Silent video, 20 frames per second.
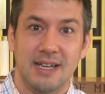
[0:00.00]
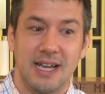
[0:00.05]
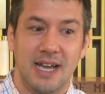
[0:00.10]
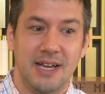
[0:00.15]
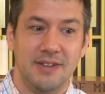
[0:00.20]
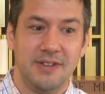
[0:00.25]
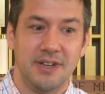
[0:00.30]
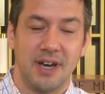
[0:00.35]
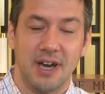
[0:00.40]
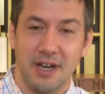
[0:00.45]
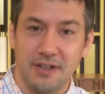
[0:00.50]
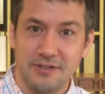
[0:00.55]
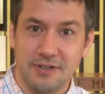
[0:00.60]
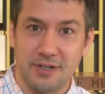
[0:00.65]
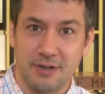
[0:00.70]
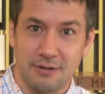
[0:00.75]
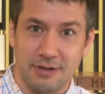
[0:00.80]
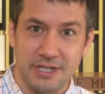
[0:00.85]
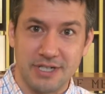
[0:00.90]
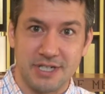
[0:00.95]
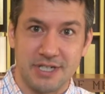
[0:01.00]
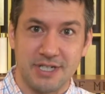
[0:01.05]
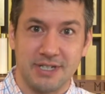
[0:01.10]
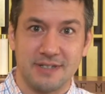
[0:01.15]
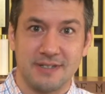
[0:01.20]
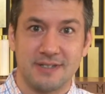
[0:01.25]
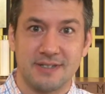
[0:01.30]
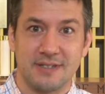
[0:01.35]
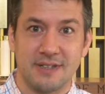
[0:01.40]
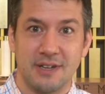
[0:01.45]
and the other
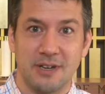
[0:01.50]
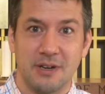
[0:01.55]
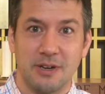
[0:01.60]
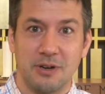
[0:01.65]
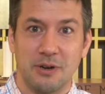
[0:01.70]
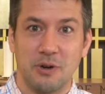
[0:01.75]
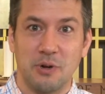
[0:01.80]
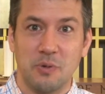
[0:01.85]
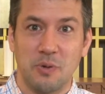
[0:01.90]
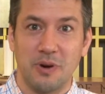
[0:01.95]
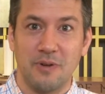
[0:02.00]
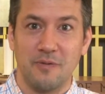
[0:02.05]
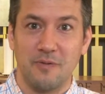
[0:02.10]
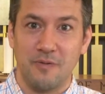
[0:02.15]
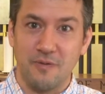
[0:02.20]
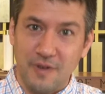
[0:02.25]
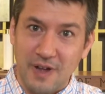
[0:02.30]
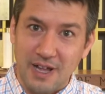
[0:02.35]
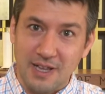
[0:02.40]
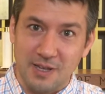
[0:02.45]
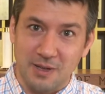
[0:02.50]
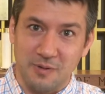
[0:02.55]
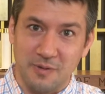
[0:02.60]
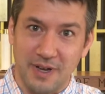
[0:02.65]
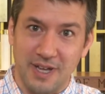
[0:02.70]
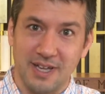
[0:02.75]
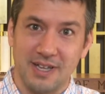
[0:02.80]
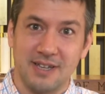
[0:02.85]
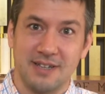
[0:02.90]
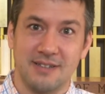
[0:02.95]
Christians who weren't
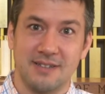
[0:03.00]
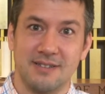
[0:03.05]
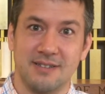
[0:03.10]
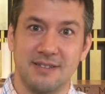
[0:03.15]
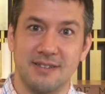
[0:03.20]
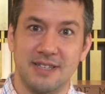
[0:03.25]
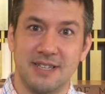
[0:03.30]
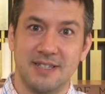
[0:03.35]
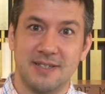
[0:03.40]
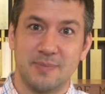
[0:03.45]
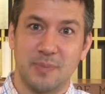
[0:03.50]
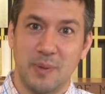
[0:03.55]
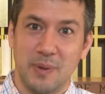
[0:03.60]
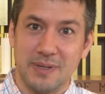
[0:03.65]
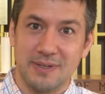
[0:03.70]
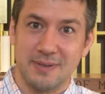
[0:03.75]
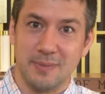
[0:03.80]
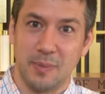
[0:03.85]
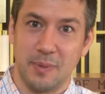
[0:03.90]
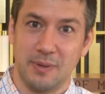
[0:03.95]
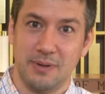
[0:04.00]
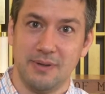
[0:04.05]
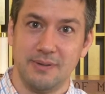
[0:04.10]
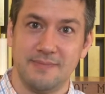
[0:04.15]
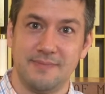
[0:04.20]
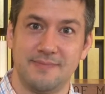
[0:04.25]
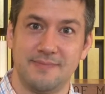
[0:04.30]
following this principle.